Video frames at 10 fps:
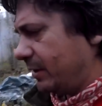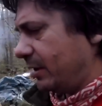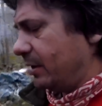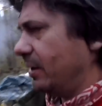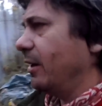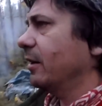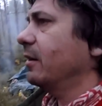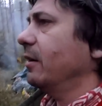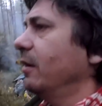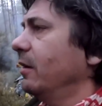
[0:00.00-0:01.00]
It's
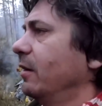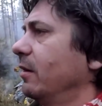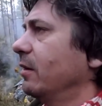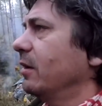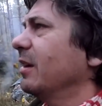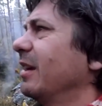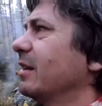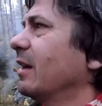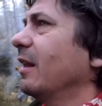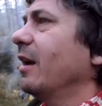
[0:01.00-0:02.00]
like it
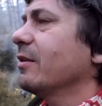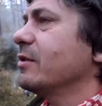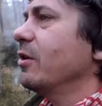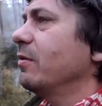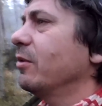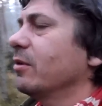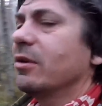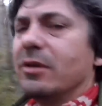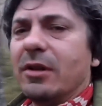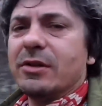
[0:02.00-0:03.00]
clouds over, and
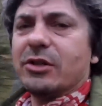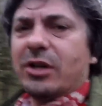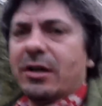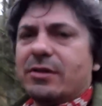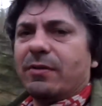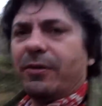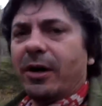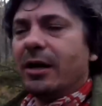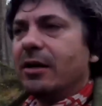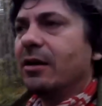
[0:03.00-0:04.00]
there's a chance of
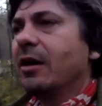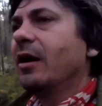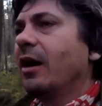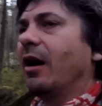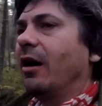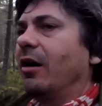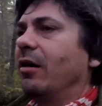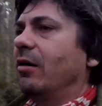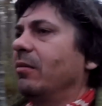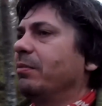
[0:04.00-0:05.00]
rain,
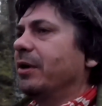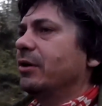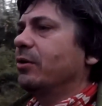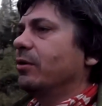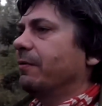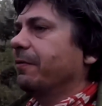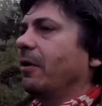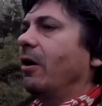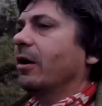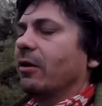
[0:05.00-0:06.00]
but you're
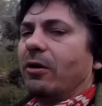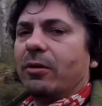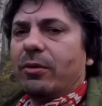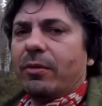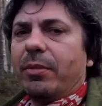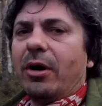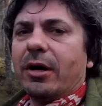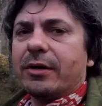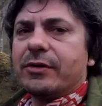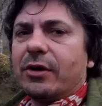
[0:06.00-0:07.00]
flying along with a
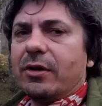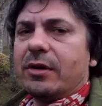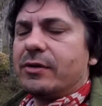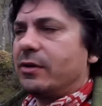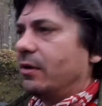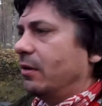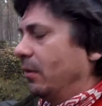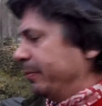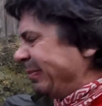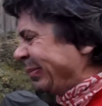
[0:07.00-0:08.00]
bike, so there's
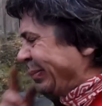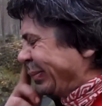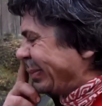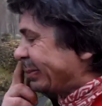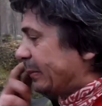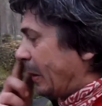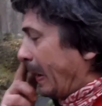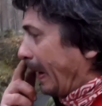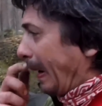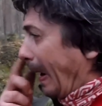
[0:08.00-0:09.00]
you
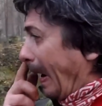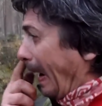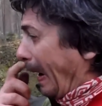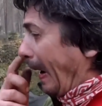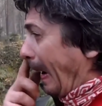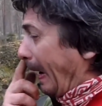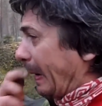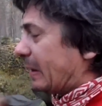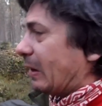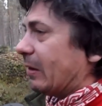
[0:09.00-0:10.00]
know,
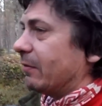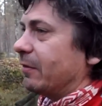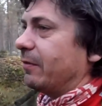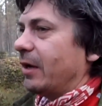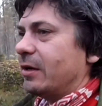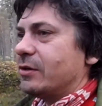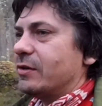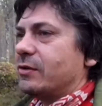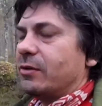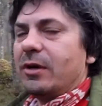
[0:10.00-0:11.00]
kind of
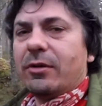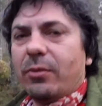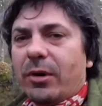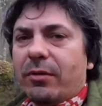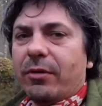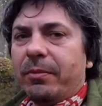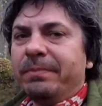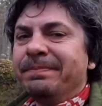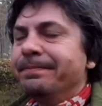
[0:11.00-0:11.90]
advantages to either one of them.